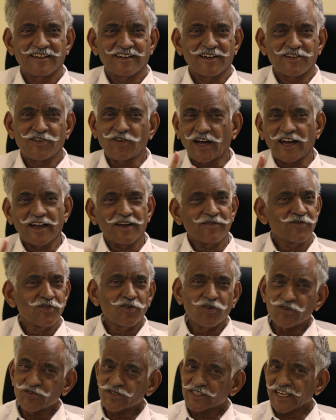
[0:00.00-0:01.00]
And no, I have
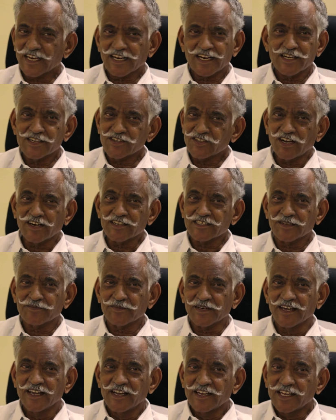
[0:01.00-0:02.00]
no second thoughts
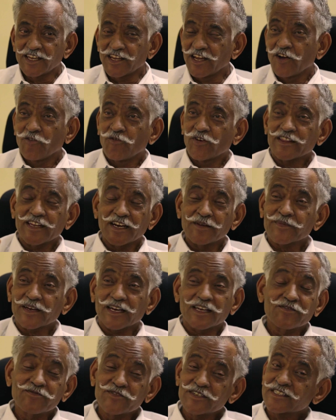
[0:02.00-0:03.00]
about it. Whether I'm
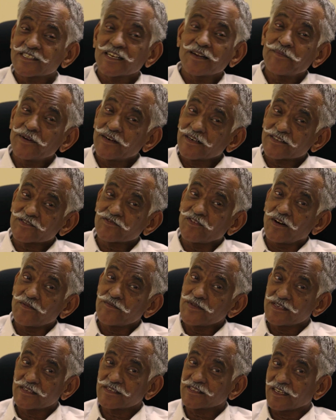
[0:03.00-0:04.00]
convinced about
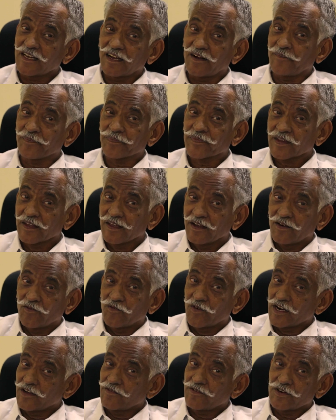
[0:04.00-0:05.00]
Swami's,
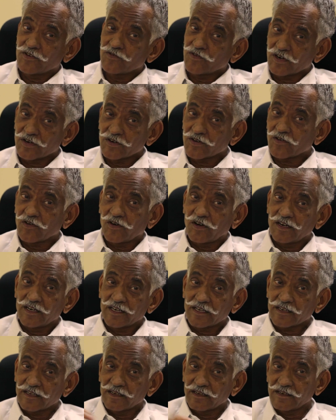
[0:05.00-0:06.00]
whatever you want to call
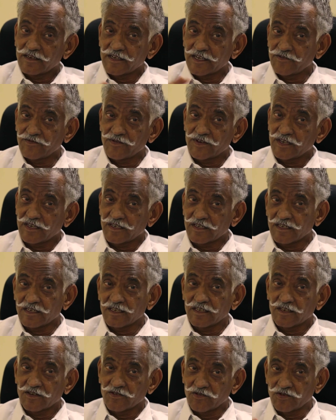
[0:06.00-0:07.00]
it,
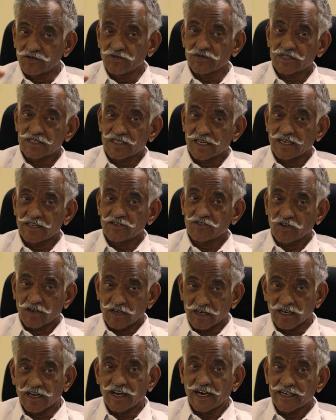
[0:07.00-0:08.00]
divinity, guru stage
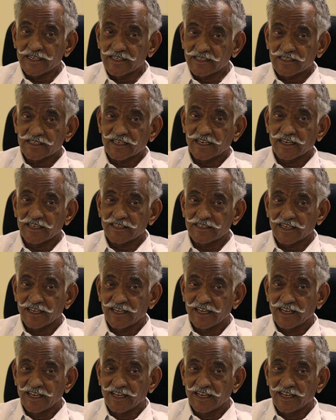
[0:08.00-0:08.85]
or a guide stage,